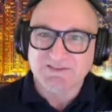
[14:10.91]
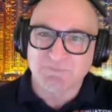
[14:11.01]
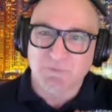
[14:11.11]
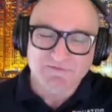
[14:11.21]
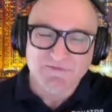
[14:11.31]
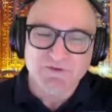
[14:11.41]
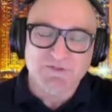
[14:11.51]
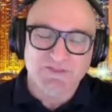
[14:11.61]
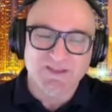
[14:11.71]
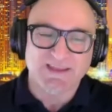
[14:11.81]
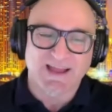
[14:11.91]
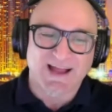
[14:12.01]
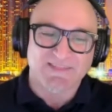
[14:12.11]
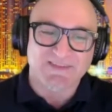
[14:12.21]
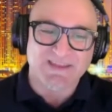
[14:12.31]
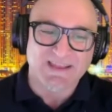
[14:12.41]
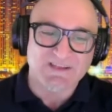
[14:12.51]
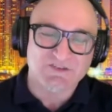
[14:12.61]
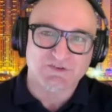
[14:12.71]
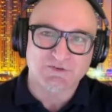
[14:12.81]
what do you think are the
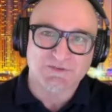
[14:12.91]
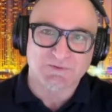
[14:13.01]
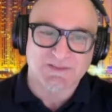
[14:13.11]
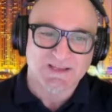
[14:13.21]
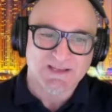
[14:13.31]
issues with